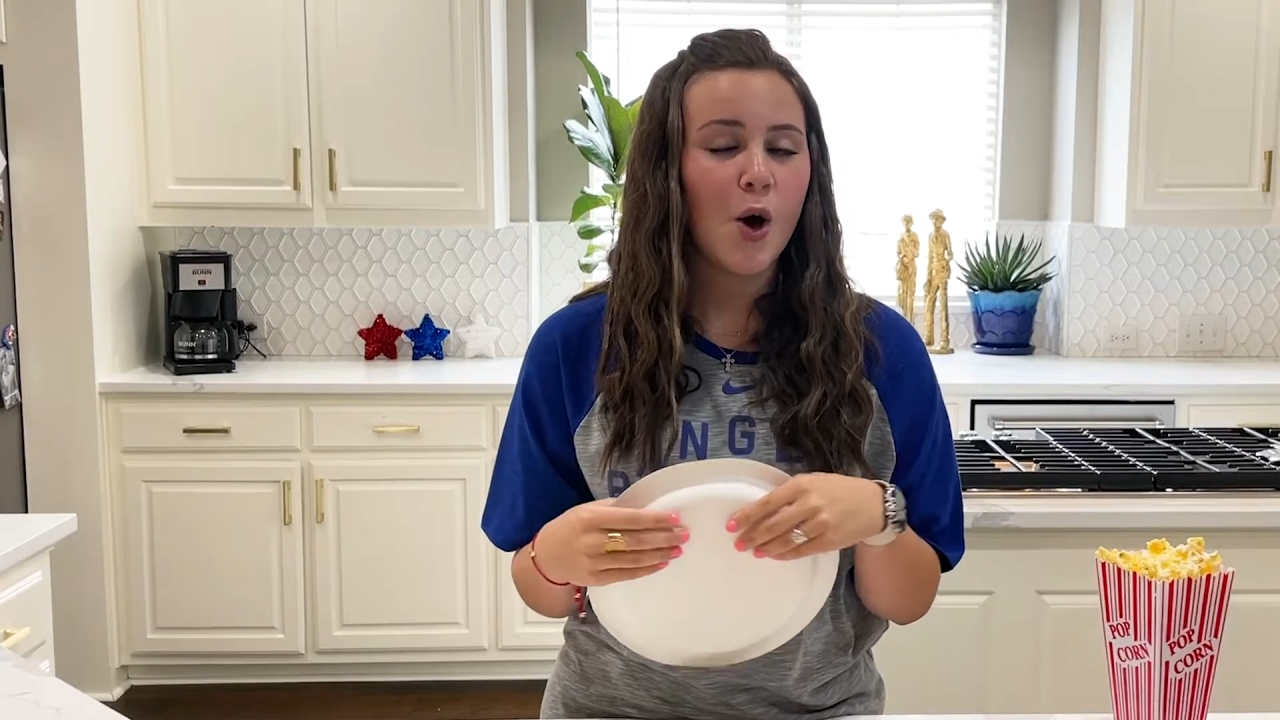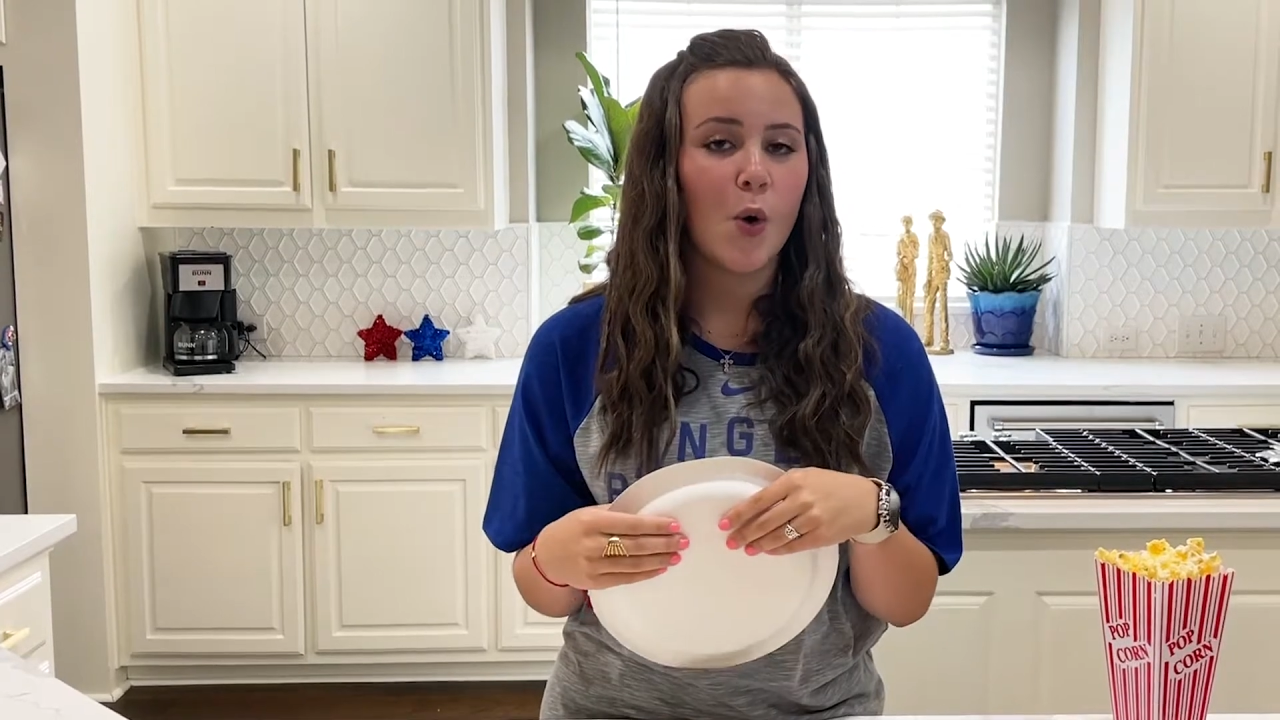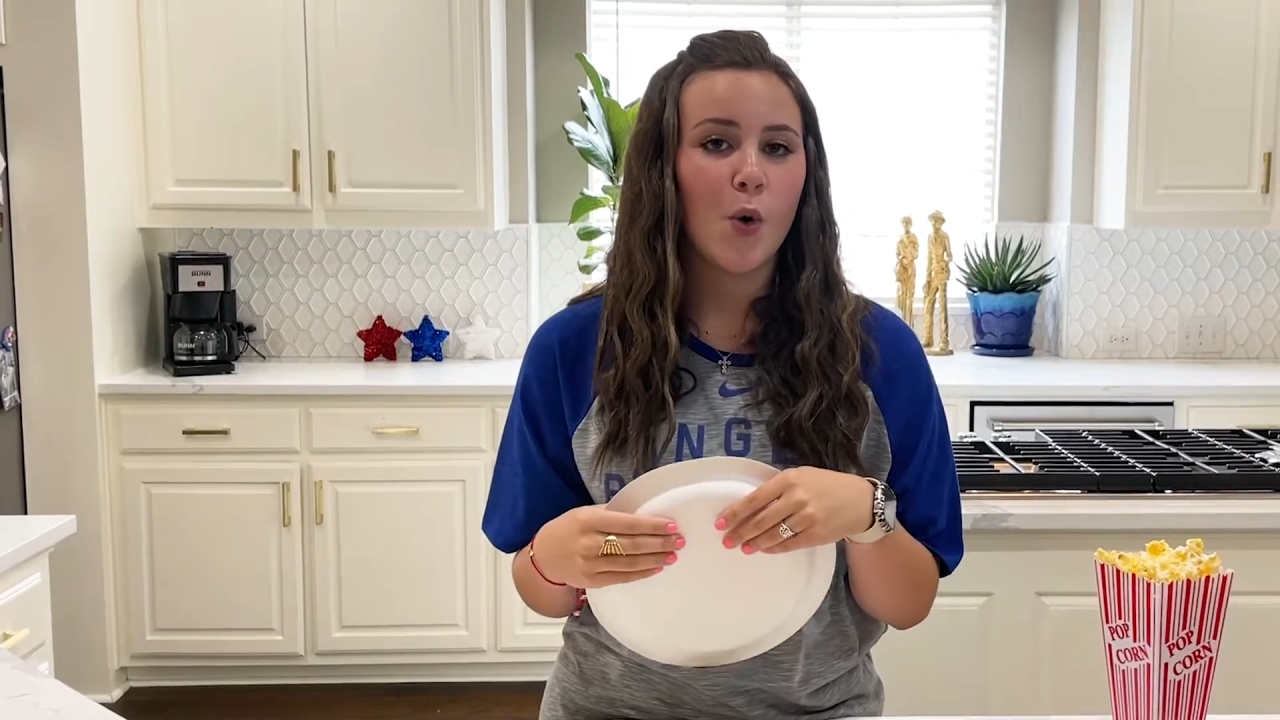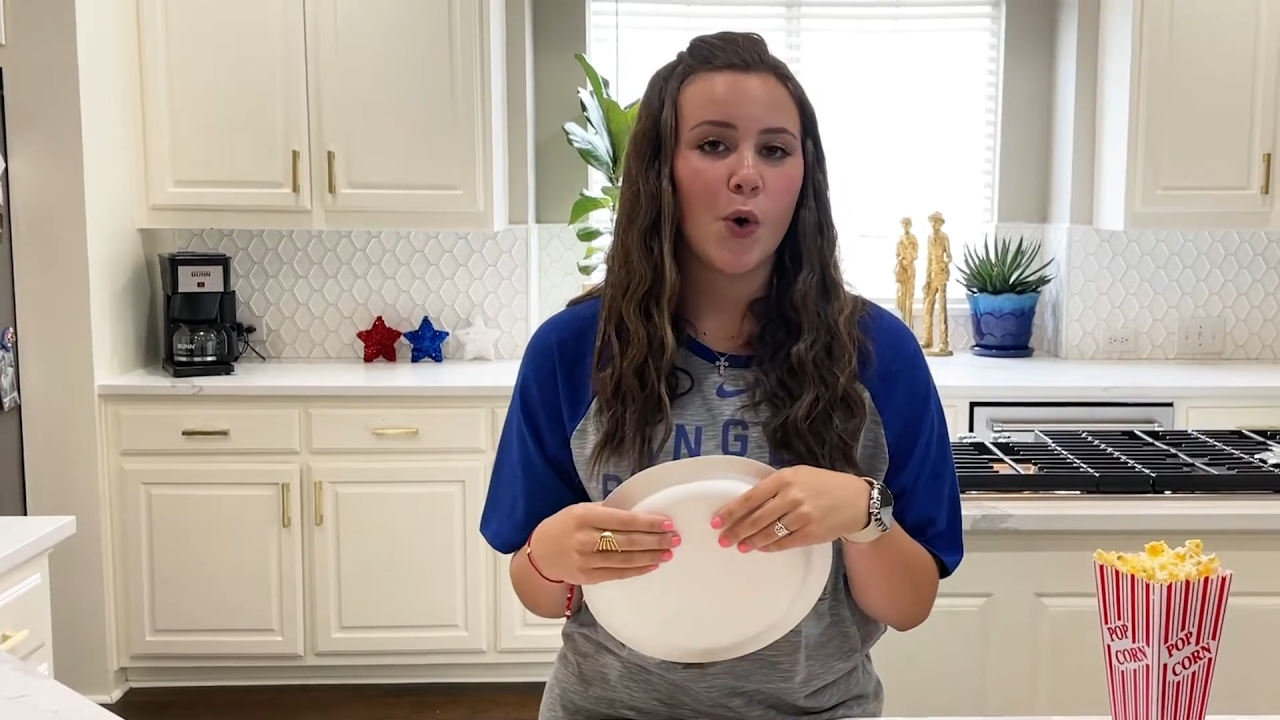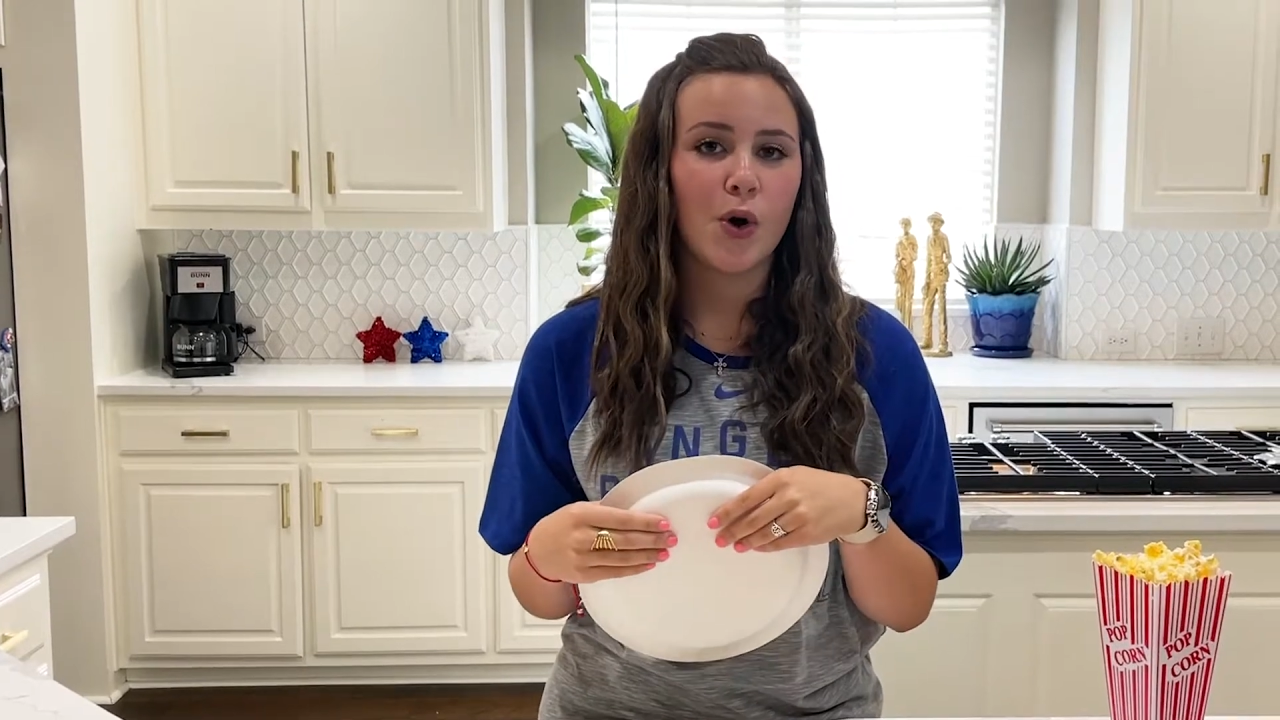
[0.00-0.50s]

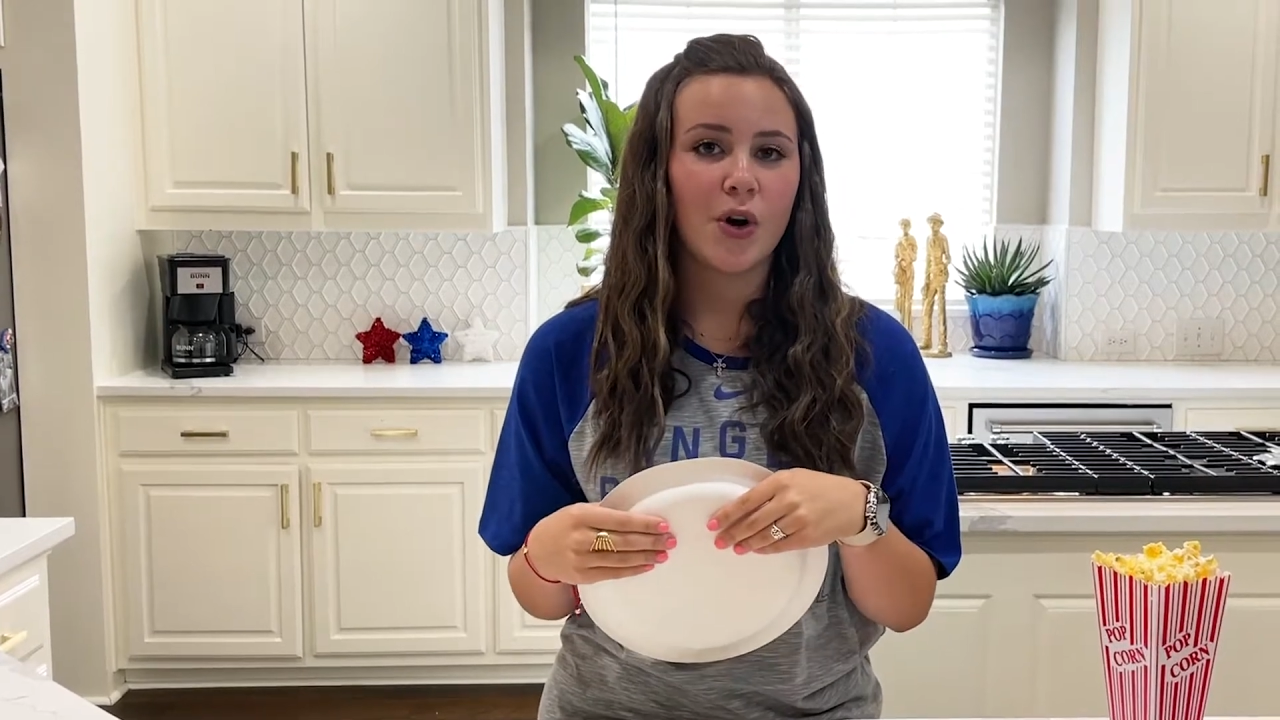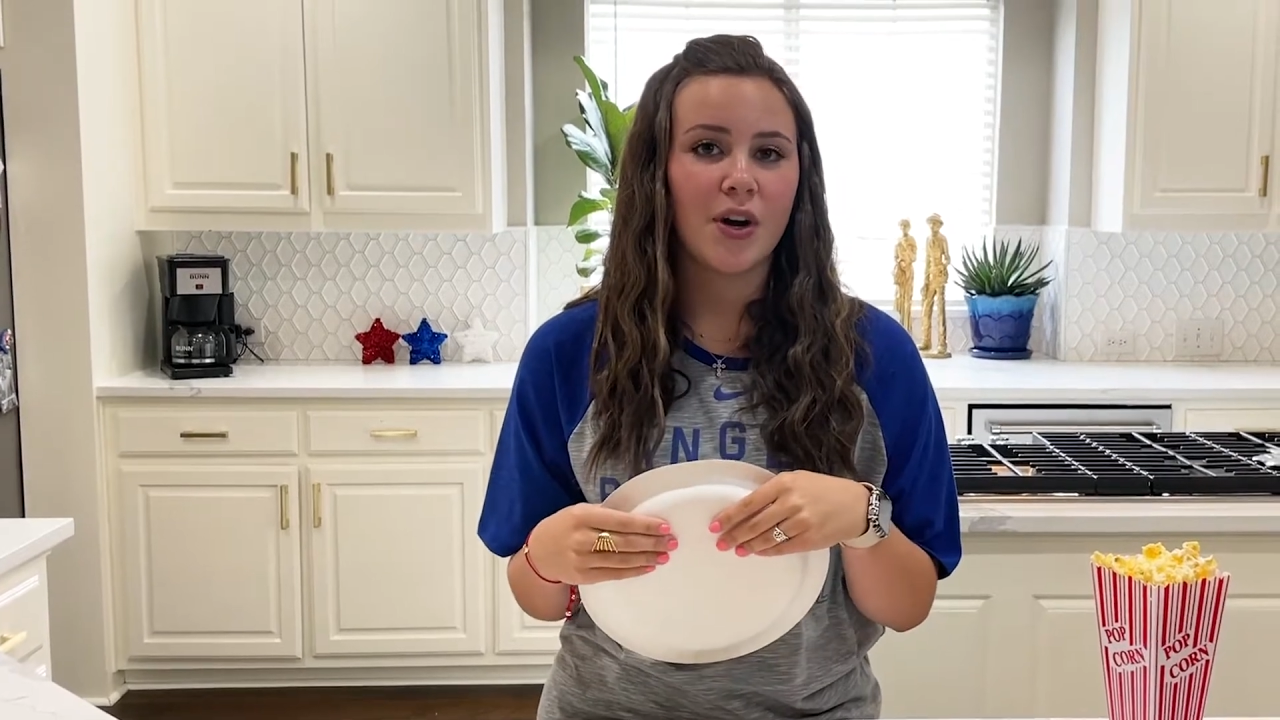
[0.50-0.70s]
or